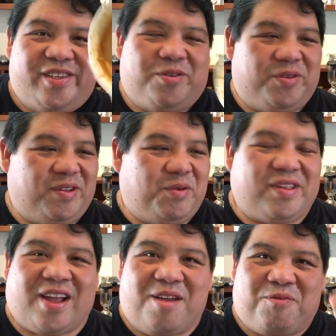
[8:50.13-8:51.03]
what's that? What's
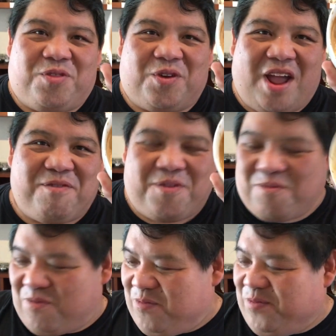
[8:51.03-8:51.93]
the guy
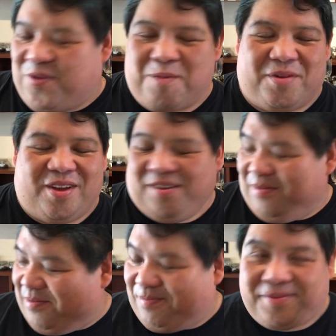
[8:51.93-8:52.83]
from
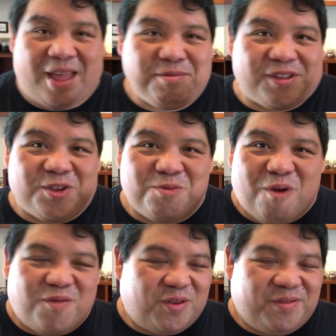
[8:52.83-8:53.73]
MCU
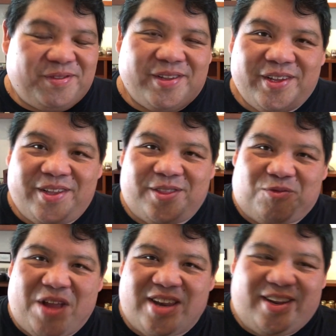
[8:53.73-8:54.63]
Marvel, the
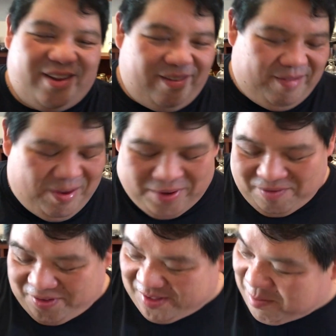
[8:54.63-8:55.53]
Red, well,
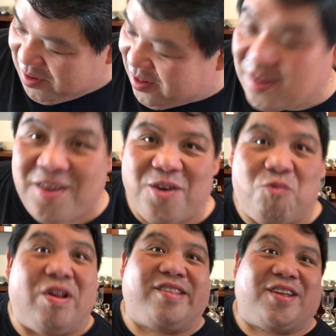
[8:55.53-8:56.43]
whatever his name is,
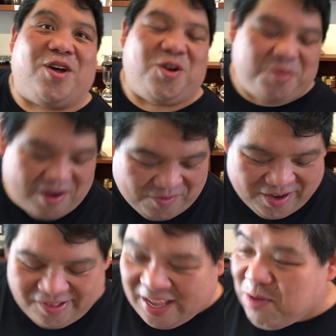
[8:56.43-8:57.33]
Red Skull or whatever it
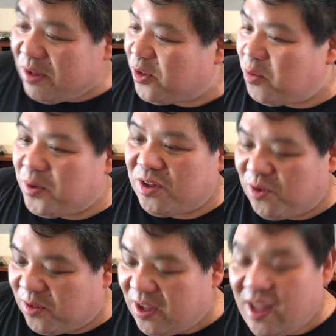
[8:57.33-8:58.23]
is. Anyway, so what we're gonna
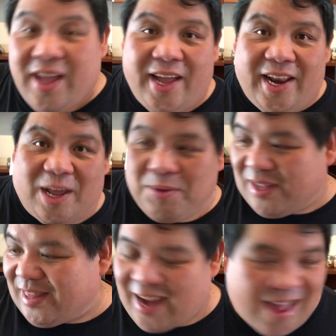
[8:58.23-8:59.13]
do is, like we
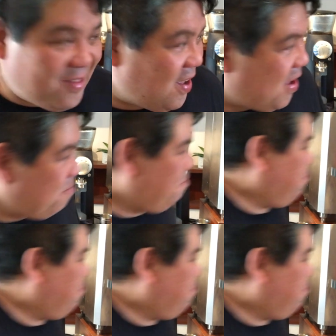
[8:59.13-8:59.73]
did the last time,